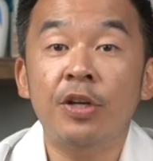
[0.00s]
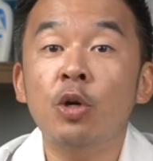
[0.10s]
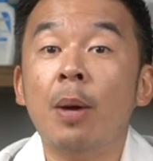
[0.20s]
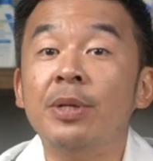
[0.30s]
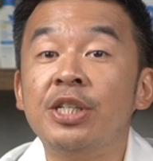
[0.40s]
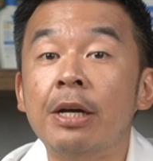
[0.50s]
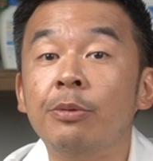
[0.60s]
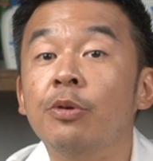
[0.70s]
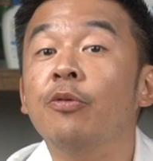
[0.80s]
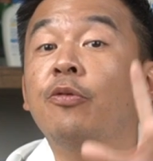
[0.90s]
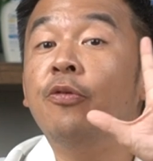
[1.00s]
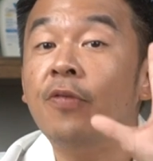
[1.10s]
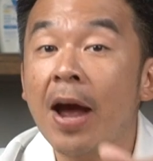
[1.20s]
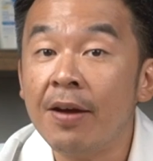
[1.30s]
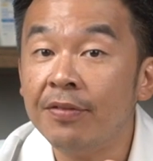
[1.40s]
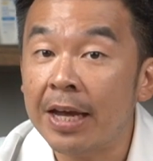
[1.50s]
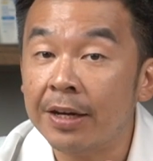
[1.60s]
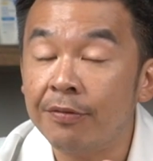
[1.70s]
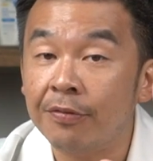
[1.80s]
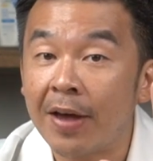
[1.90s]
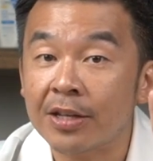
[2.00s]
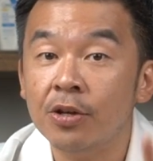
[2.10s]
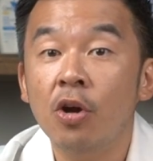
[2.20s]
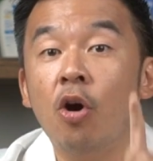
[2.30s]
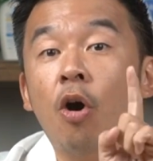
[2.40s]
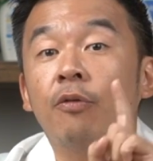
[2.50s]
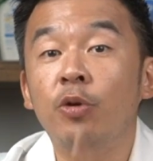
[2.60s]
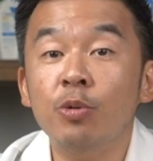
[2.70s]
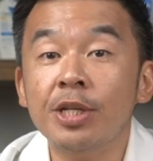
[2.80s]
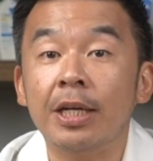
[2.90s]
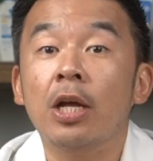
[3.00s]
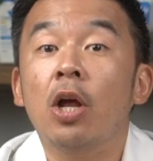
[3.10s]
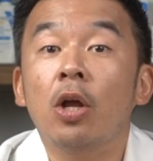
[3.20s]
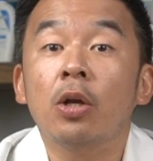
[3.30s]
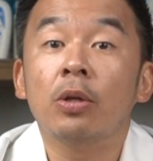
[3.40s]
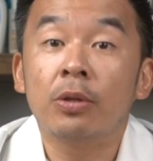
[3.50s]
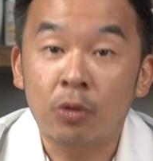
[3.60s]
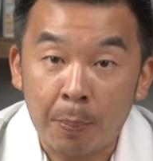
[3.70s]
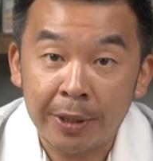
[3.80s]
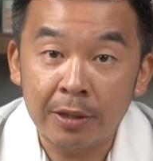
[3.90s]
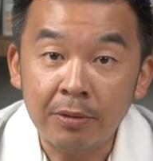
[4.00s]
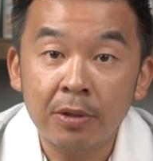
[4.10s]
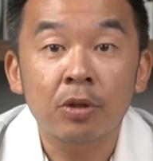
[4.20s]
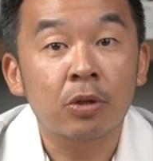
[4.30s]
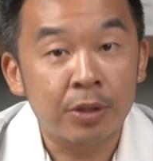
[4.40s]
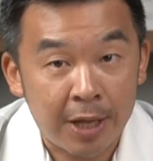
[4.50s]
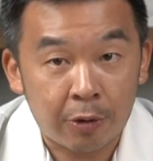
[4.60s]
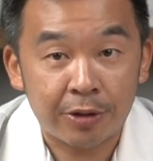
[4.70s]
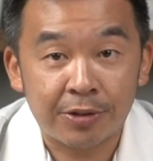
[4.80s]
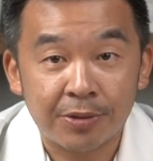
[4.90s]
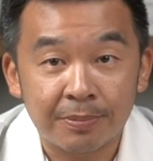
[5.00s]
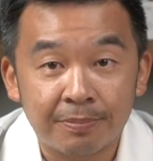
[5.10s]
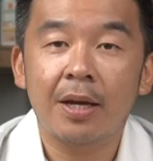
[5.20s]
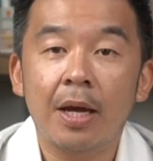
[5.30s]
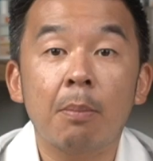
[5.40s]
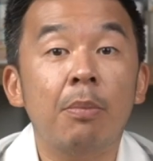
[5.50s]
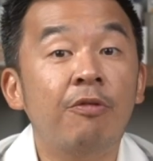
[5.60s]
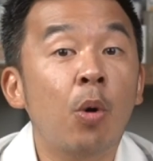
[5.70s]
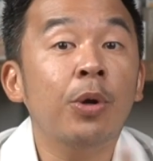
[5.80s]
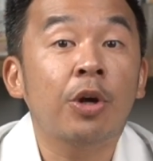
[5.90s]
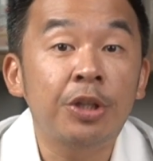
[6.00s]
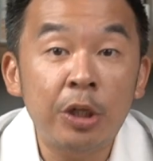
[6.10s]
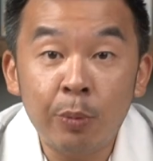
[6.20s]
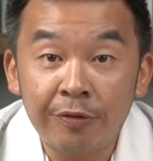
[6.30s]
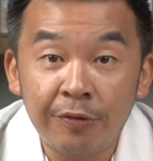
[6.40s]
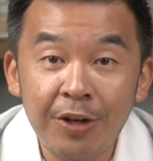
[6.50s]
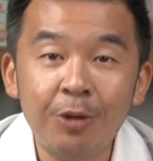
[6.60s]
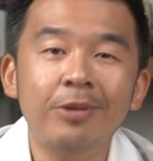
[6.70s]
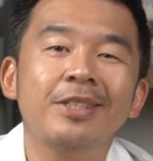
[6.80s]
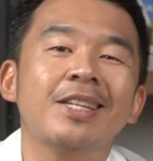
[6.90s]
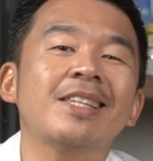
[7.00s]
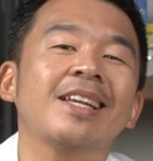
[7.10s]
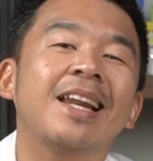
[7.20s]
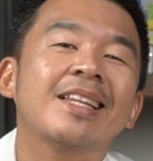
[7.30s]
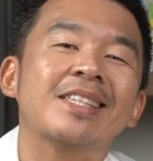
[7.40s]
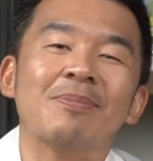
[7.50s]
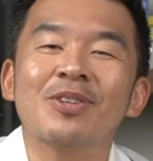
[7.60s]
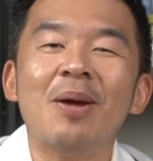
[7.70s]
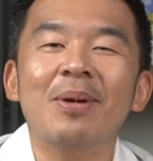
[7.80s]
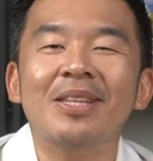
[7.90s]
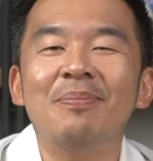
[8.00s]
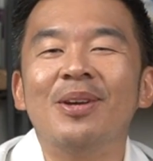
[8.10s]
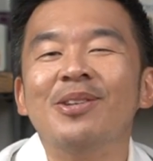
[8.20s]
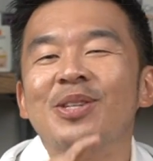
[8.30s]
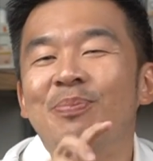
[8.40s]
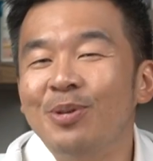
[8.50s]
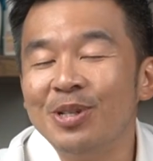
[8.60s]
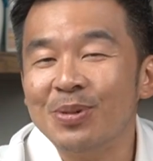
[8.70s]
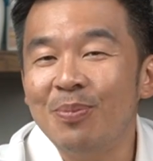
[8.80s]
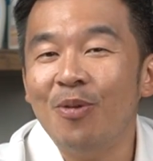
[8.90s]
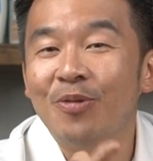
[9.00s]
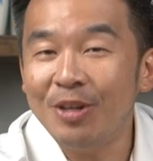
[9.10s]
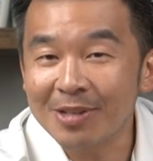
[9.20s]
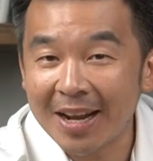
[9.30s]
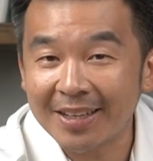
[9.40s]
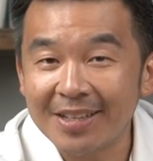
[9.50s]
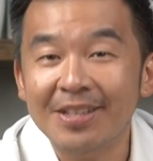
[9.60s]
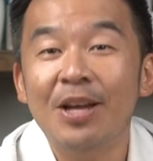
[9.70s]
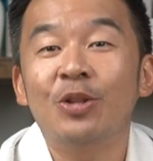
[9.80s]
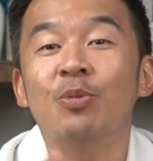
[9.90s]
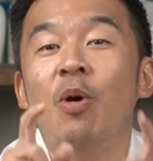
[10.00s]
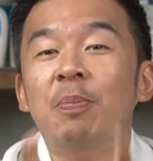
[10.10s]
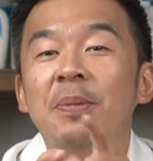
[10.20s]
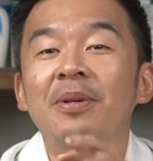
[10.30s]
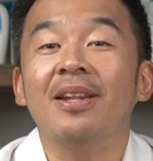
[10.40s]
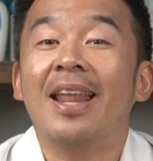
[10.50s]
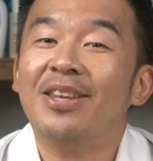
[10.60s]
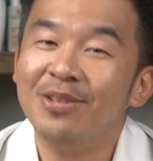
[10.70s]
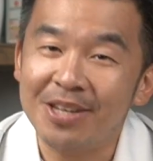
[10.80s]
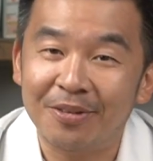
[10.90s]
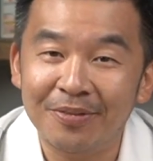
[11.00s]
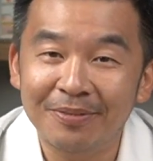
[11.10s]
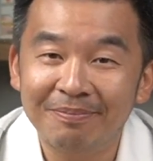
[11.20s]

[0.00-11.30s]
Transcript: video, I'll be sharing you 5 negative effects of using topical steroids. Before we continue with the video, just click the subscribe button because it pushes more videos like this to more people like yourself.